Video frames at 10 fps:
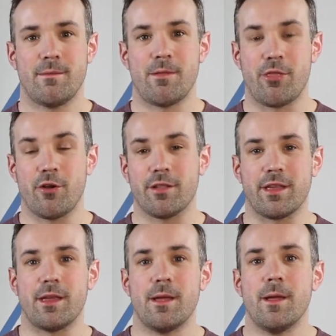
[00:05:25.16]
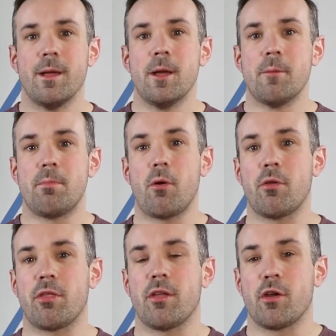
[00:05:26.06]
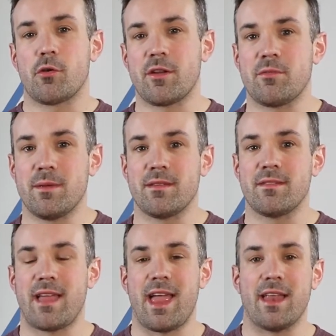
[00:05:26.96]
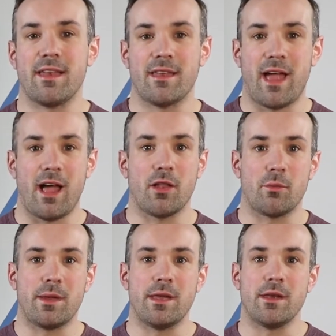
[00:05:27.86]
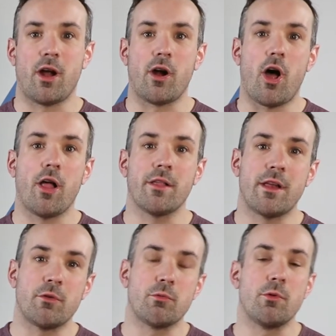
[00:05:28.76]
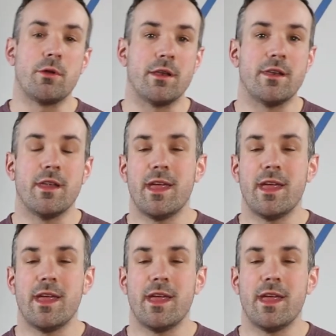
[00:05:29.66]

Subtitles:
And thirdly, both Christmas and Halloween are holidays rooted